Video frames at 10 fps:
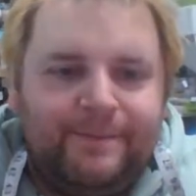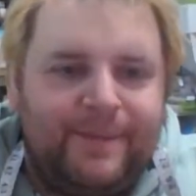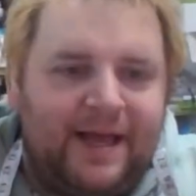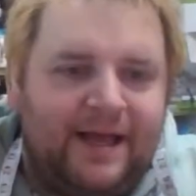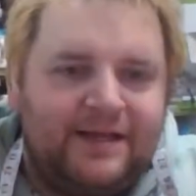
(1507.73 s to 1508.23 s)

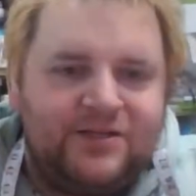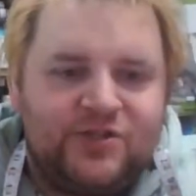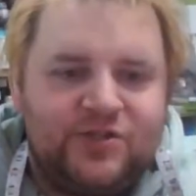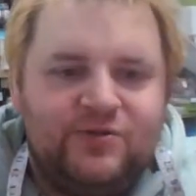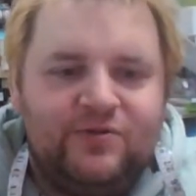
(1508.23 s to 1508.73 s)
Back
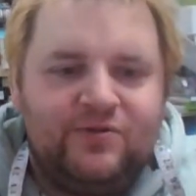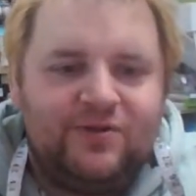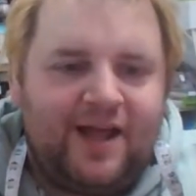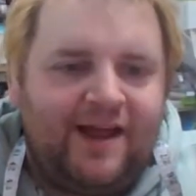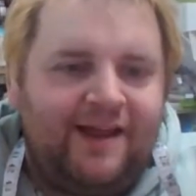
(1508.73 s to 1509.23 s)
to
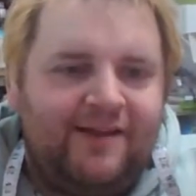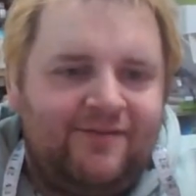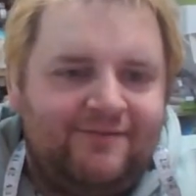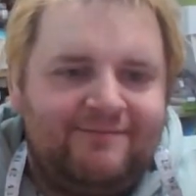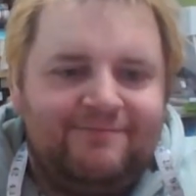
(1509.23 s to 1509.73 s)
life,
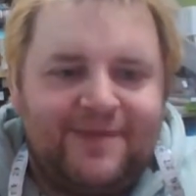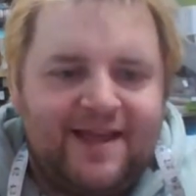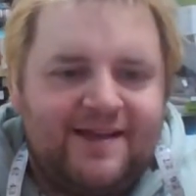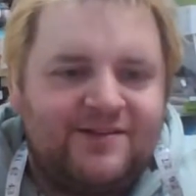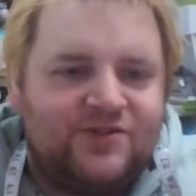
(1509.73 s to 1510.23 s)

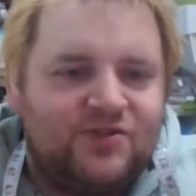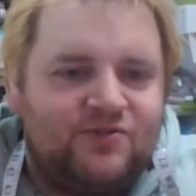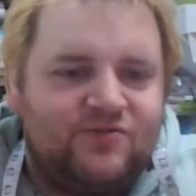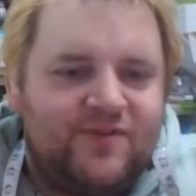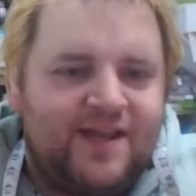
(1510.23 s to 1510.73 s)
back
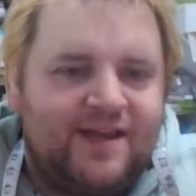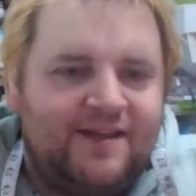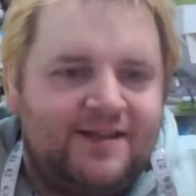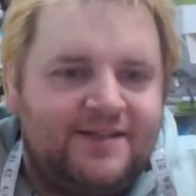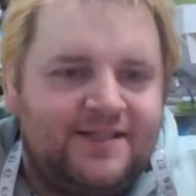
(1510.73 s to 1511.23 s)
to
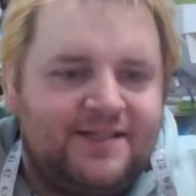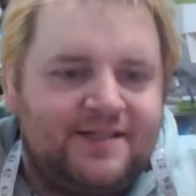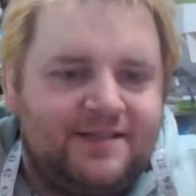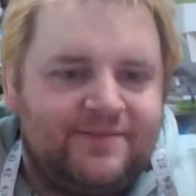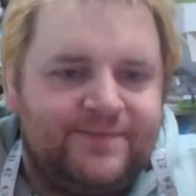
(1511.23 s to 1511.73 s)
reality.